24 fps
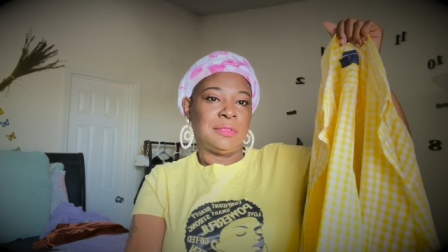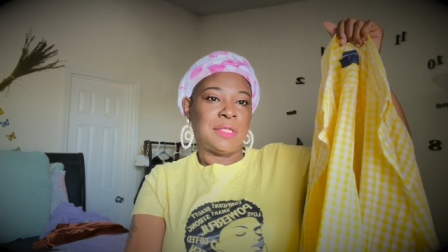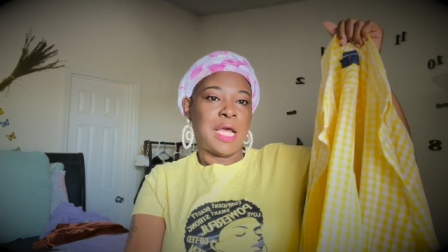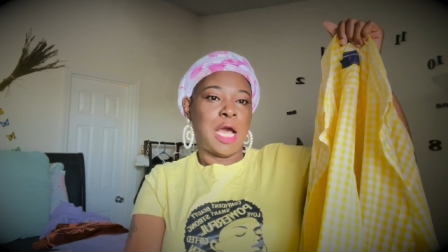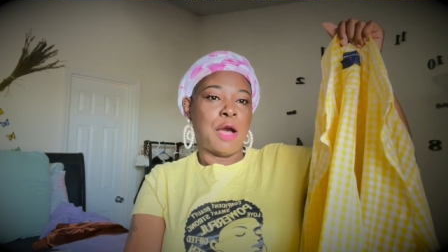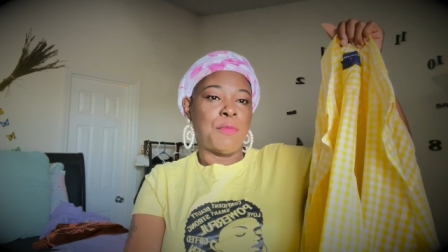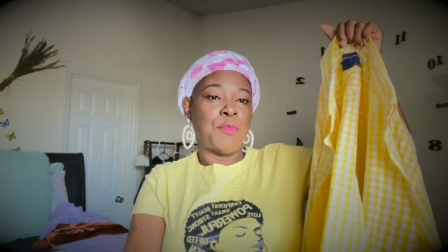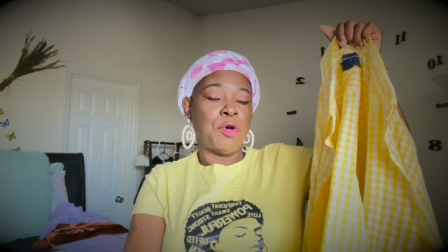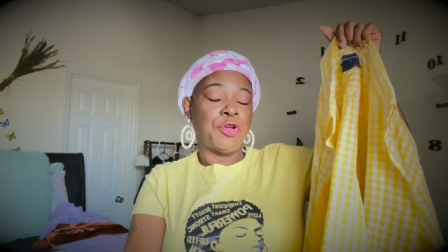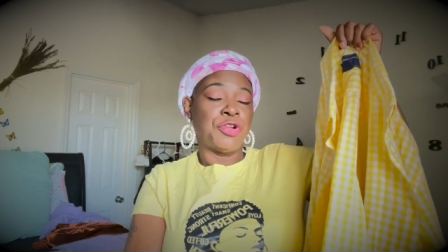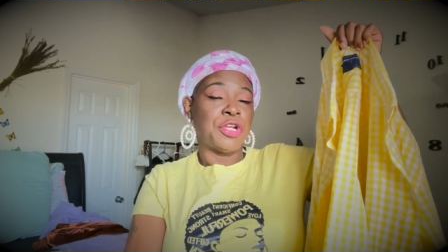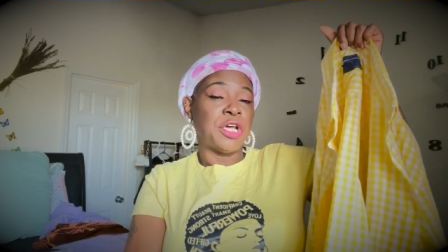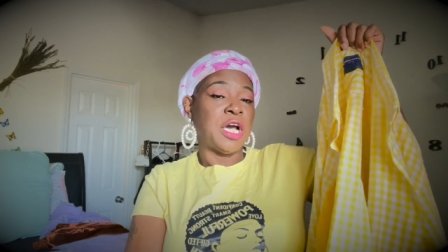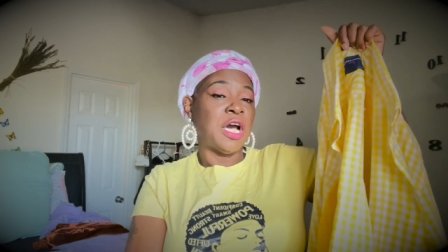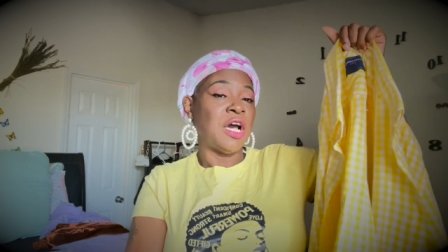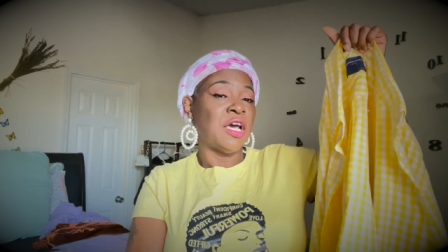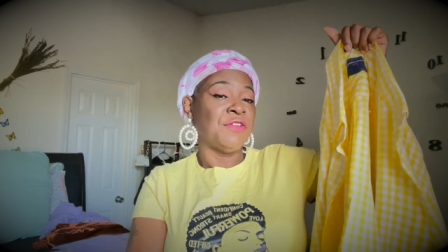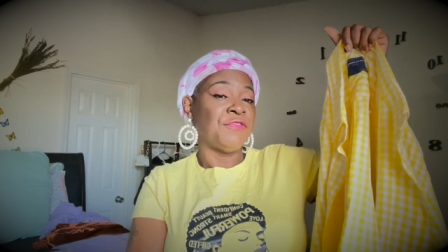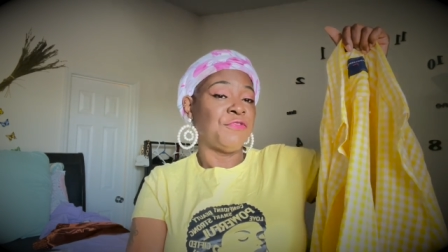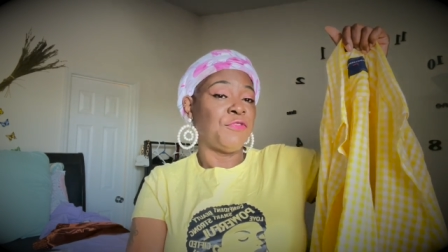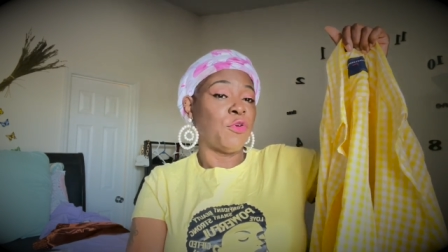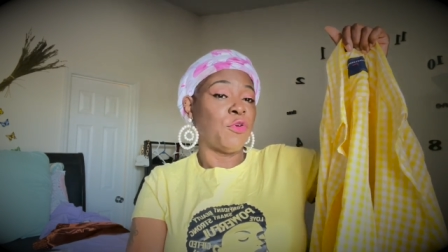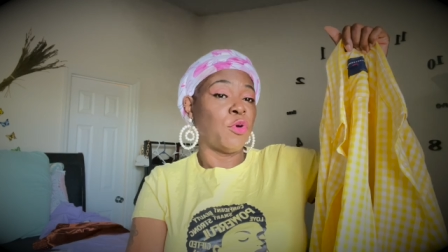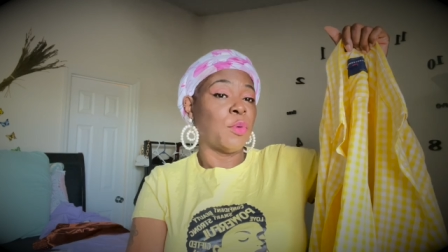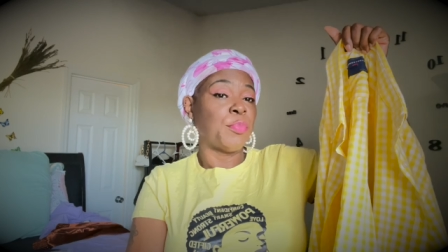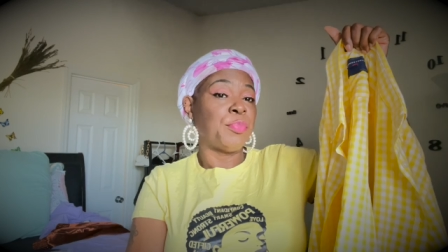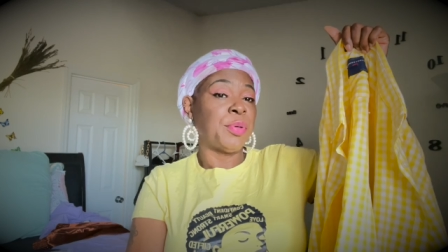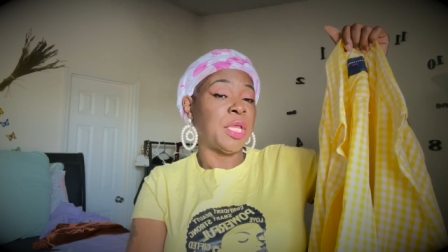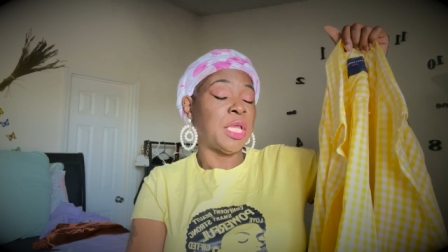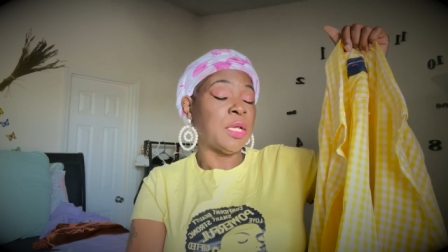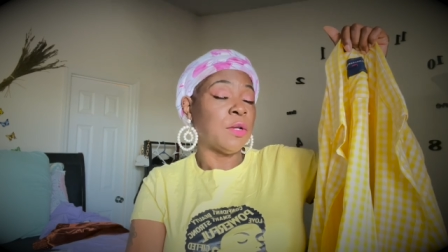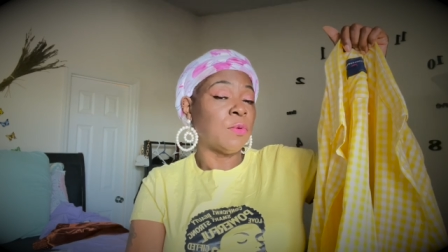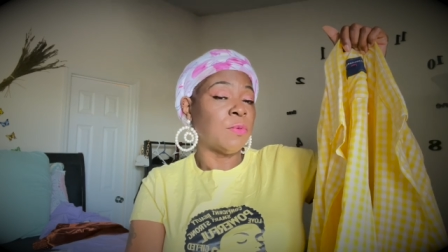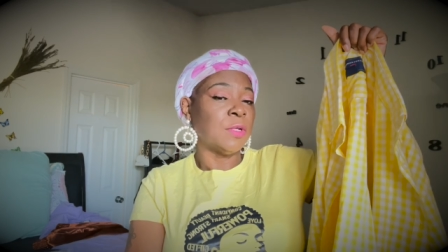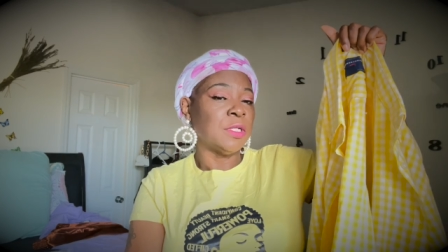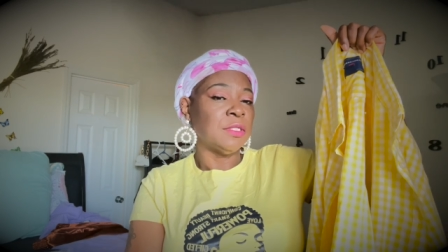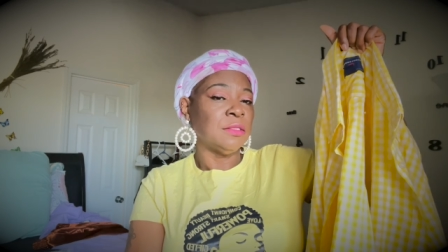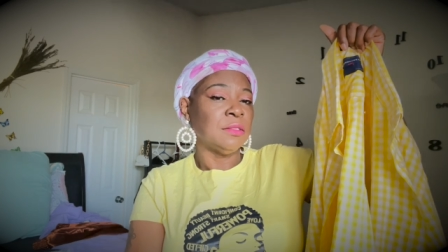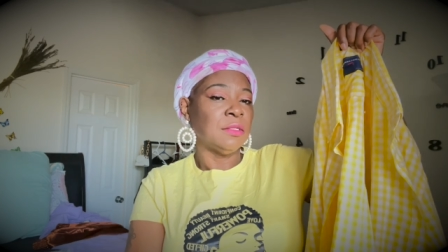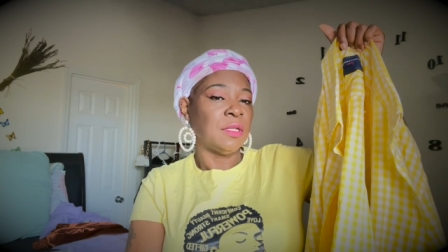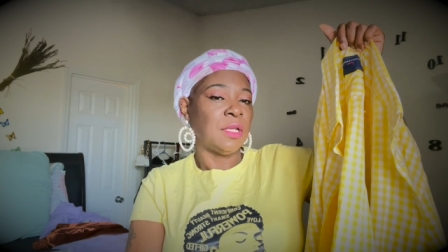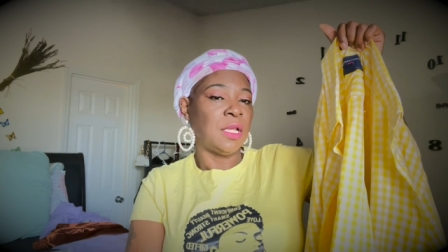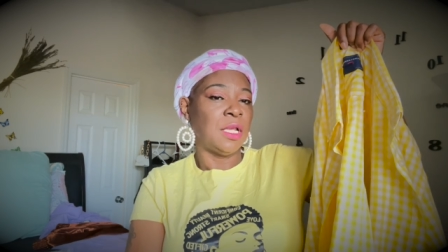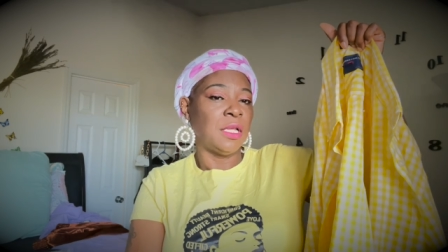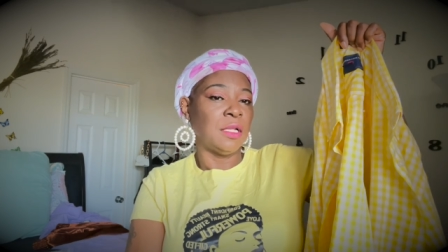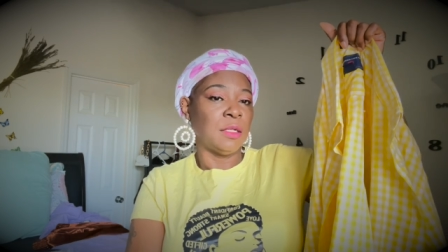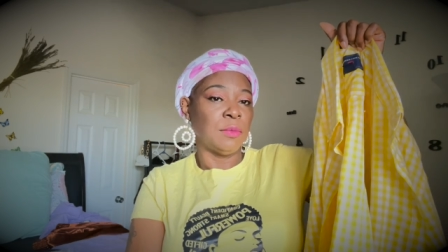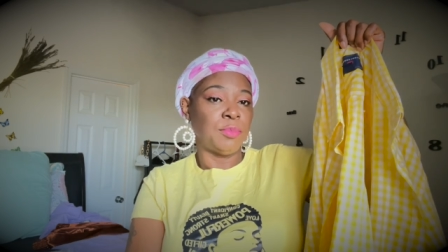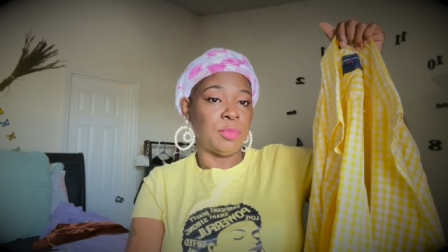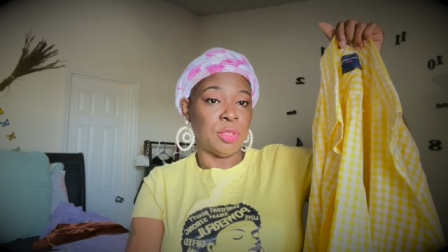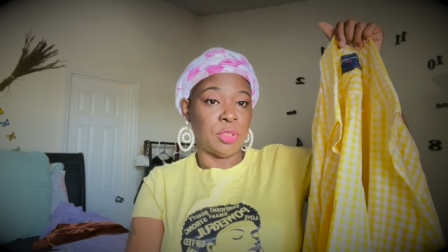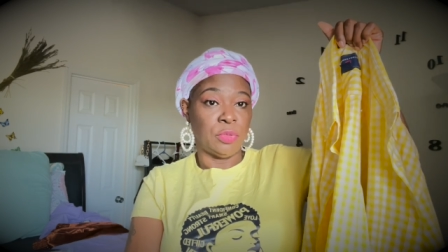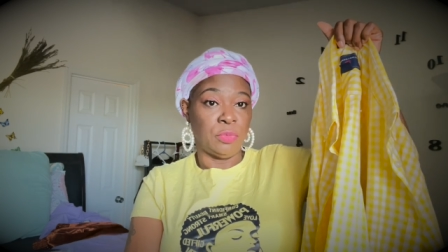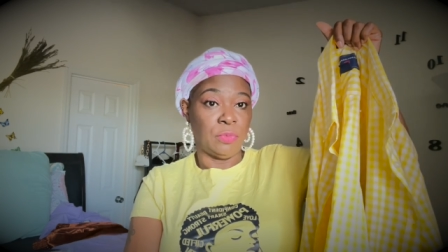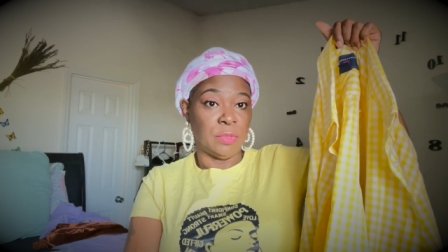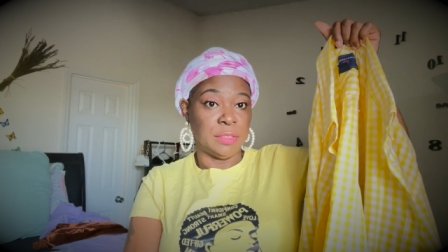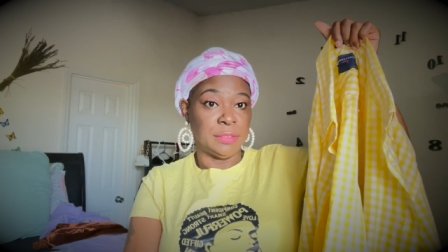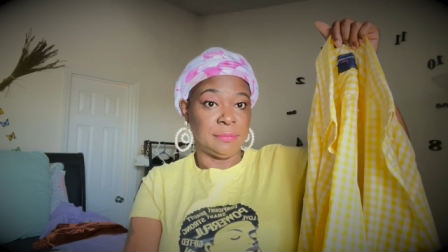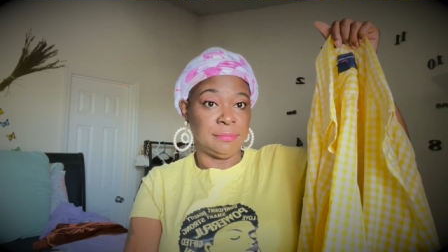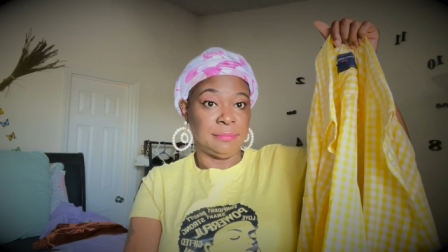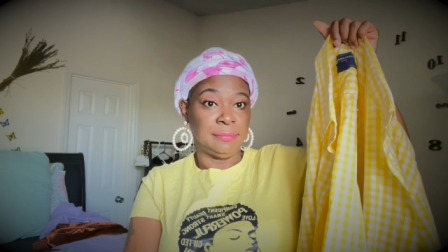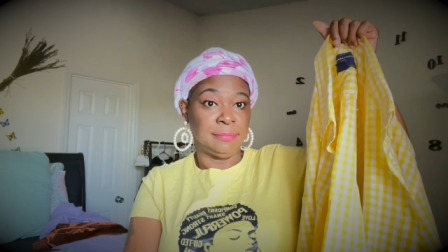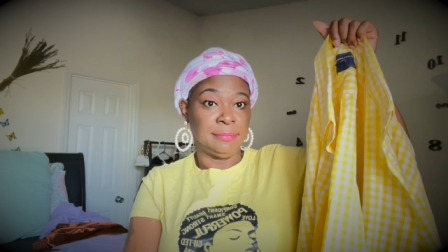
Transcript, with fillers: I'm on the hunt for a pink one and a blue one.